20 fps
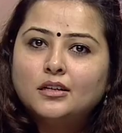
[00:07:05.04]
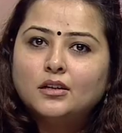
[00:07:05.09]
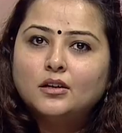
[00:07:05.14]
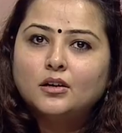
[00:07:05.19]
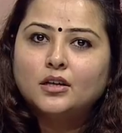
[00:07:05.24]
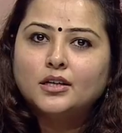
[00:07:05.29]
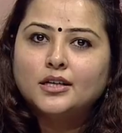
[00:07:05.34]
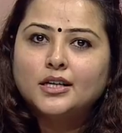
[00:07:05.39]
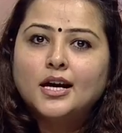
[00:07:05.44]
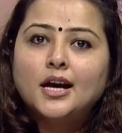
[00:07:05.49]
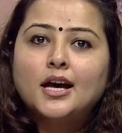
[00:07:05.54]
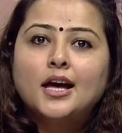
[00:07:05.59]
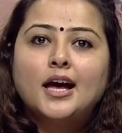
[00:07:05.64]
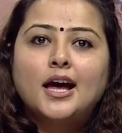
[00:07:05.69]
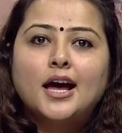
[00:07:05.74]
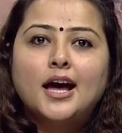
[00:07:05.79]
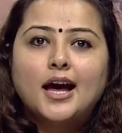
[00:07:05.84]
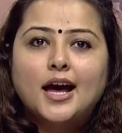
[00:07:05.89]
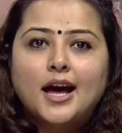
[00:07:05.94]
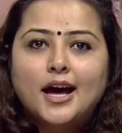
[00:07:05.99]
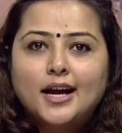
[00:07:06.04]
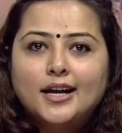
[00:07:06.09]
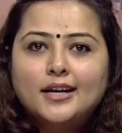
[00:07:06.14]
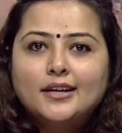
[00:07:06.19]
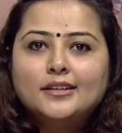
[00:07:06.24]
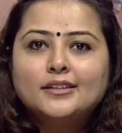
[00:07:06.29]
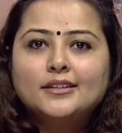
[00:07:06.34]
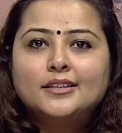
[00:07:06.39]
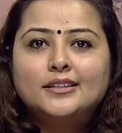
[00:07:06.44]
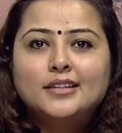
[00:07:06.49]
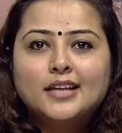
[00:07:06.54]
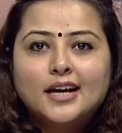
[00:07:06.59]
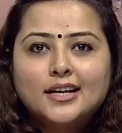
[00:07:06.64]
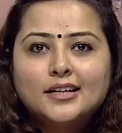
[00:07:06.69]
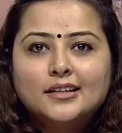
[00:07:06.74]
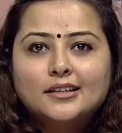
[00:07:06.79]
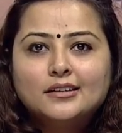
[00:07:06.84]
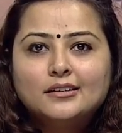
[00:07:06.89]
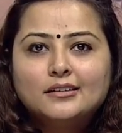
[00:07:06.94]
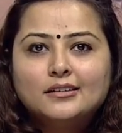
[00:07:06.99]
a lot and
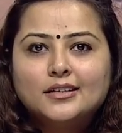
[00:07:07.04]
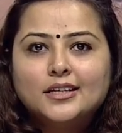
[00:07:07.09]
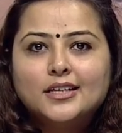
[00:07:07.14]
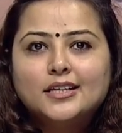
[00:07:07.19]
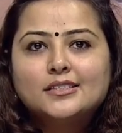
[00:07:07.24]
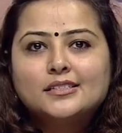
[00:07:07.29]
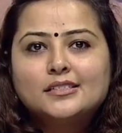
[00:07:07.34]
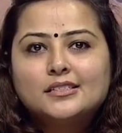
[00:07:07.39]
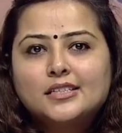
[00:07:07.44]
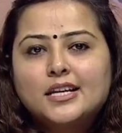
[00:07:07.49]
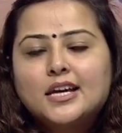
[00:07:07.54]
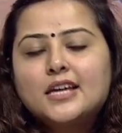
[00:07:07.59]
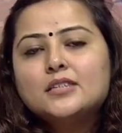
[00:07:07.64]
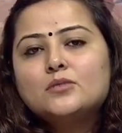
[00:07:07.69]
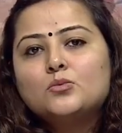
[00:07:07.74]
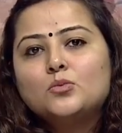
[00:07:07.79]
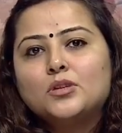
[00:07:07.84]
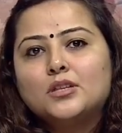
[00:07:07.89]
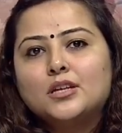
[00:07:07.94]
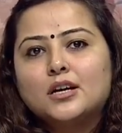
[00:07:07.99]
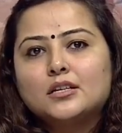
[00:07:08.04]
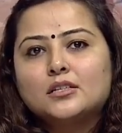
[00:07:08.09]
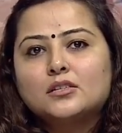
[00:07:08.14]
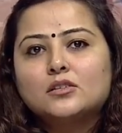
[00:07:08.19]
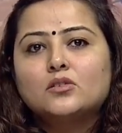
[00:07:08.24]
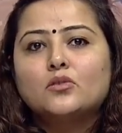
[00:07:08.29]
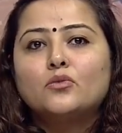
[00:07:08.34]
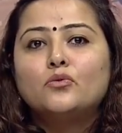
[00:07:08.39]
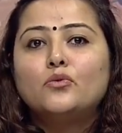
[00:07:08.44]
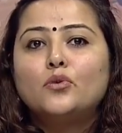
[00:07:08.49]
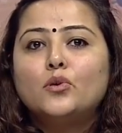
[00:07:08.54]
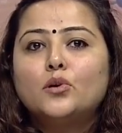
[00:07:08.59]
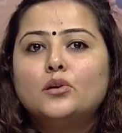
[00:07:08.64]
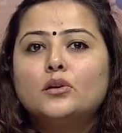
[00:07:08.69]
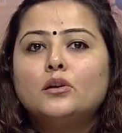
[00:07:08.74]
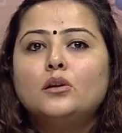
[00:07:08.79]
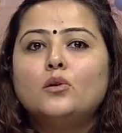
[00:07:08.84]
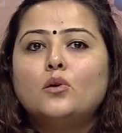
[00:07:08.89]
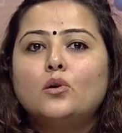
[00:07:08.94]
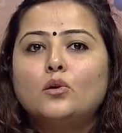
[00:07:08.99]
that learning stays with us
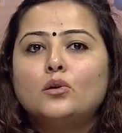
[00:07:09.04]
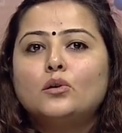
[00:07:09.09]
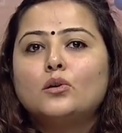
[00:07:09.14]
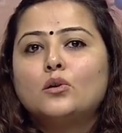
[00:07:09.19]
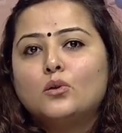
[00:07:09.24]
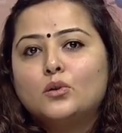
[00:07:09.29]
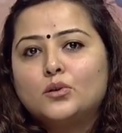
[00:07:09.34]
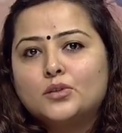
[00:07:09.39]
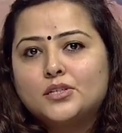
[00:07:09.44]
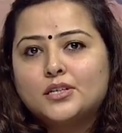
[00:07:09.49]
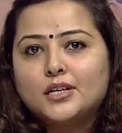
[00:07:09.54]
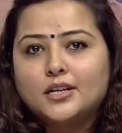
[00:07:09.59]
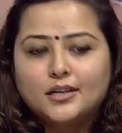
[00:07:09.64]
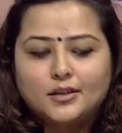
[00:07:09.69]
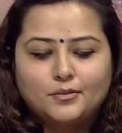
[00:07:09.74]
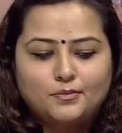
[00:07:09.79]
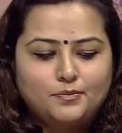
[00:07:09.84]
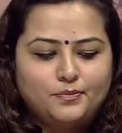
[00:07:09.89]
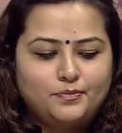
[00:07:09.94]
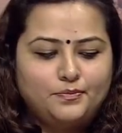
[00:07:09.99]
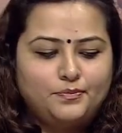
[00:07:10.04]
for a long time.